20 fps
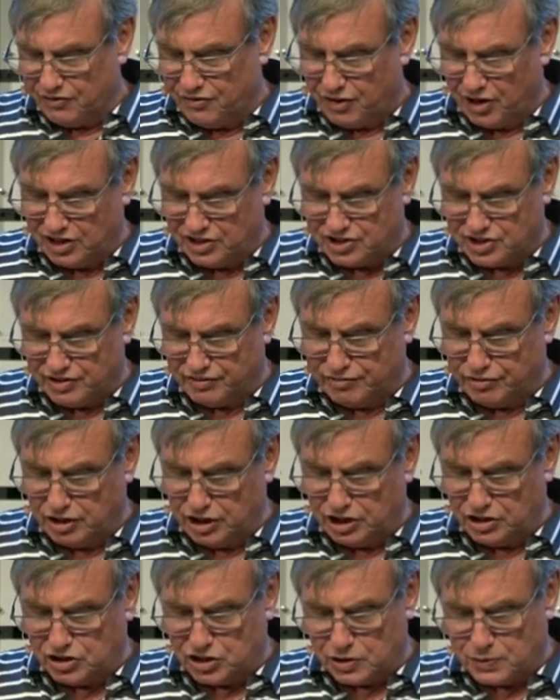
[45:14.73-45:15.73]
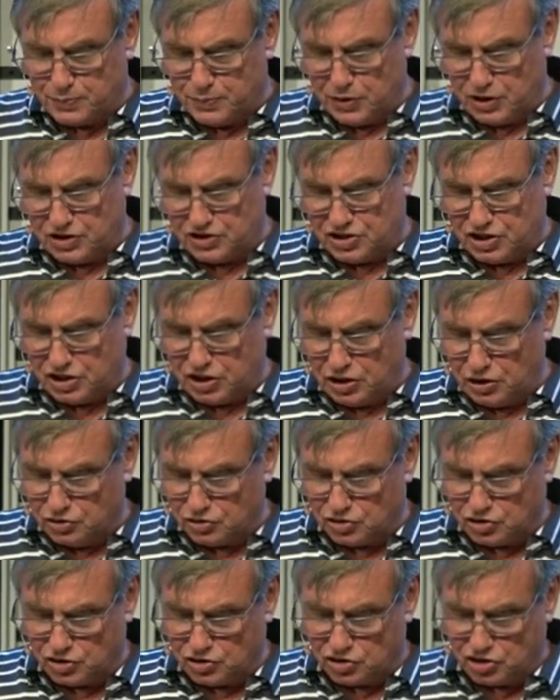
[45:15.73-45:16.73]
face of religious
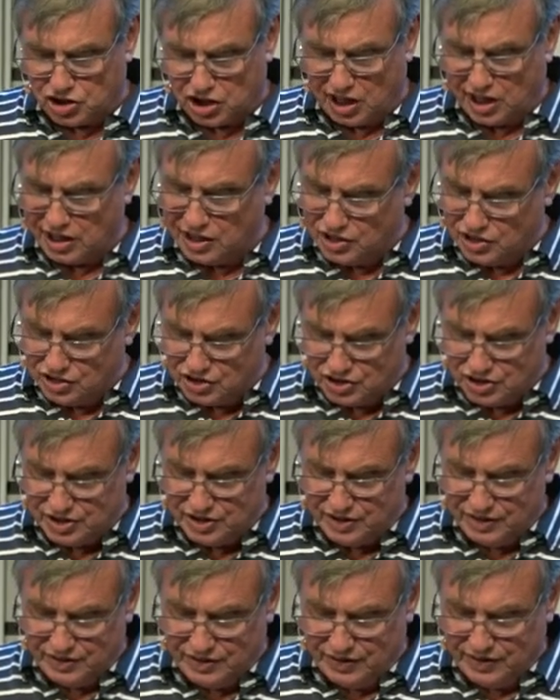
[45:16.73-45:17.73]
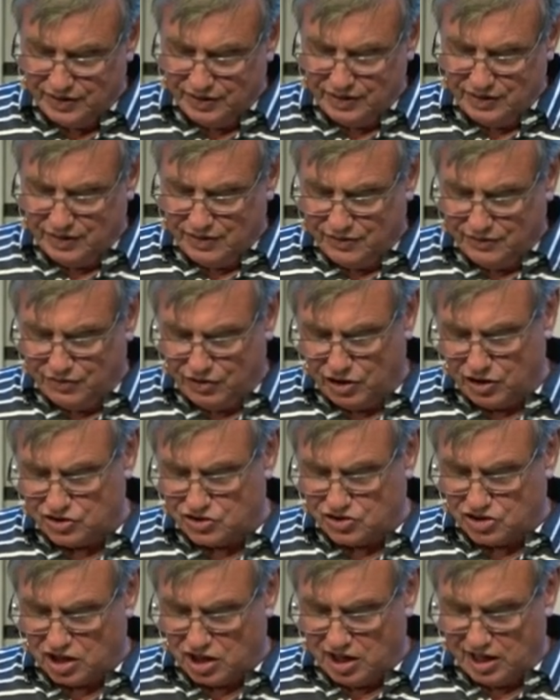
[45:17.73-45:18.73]
persecution changed.
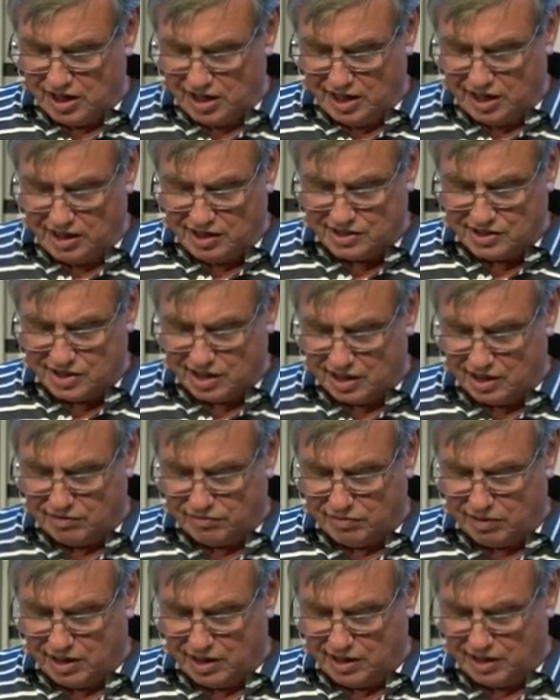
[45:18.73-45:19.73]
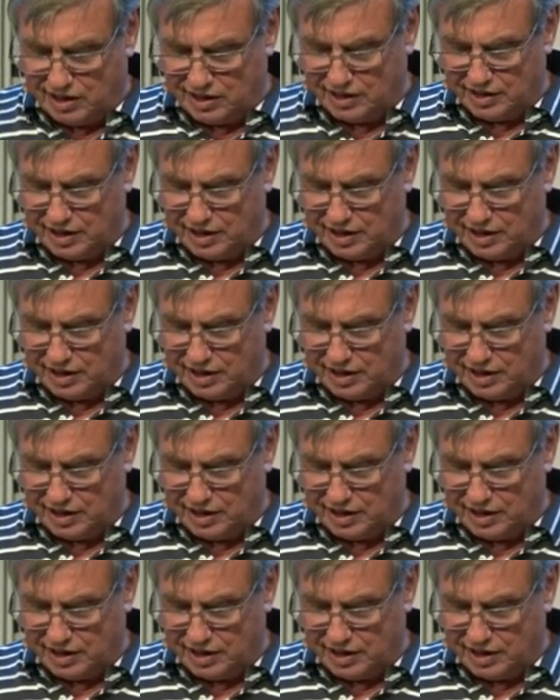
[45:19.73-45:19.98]
First Chinese, then Iranian,